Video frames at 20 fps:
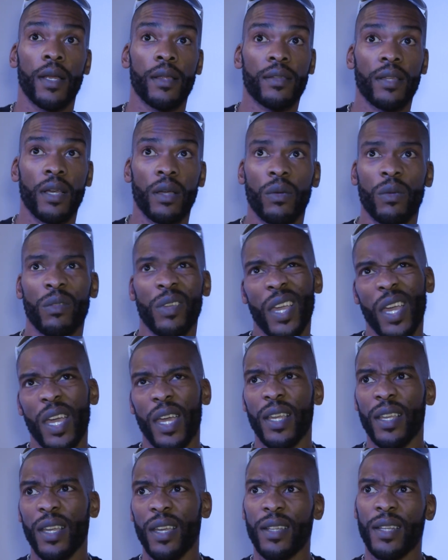So
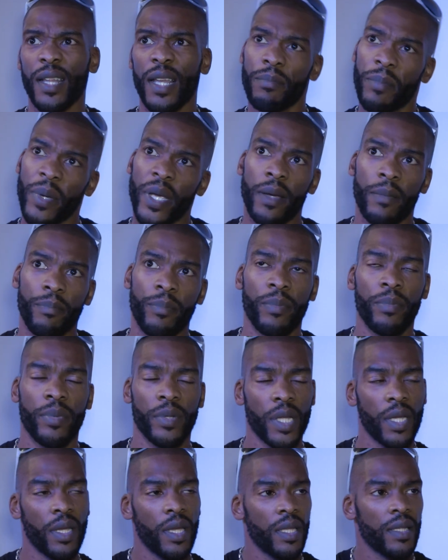yeah,
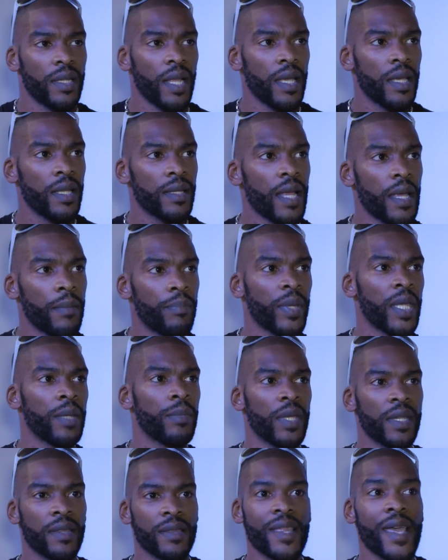they beat
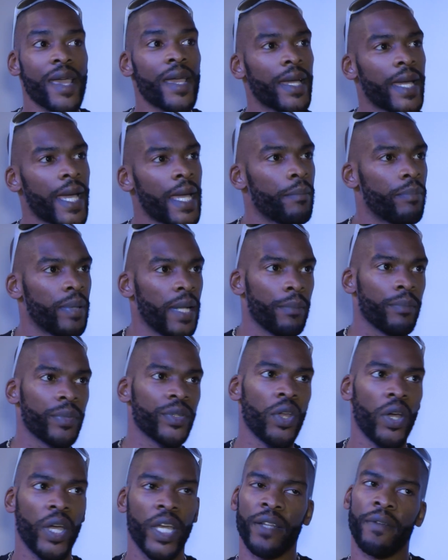me in their game plan,
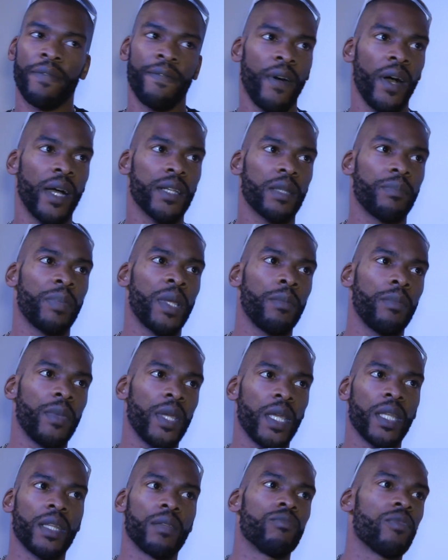but not in a fight. They beat
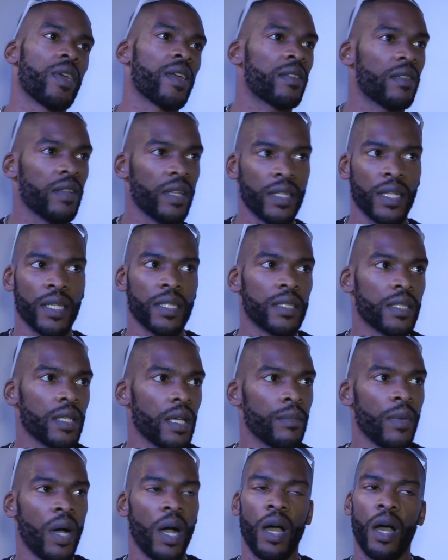me in wrestling and
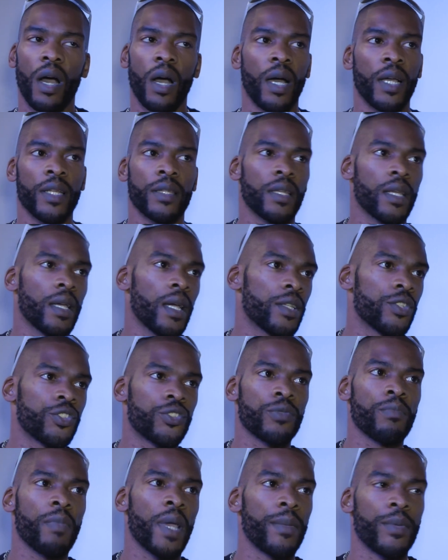
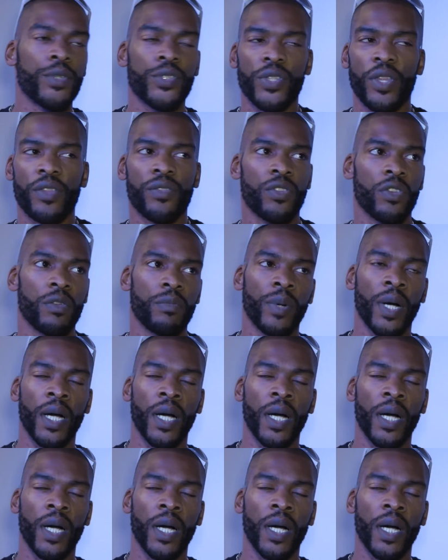maybe jiu-jitsu.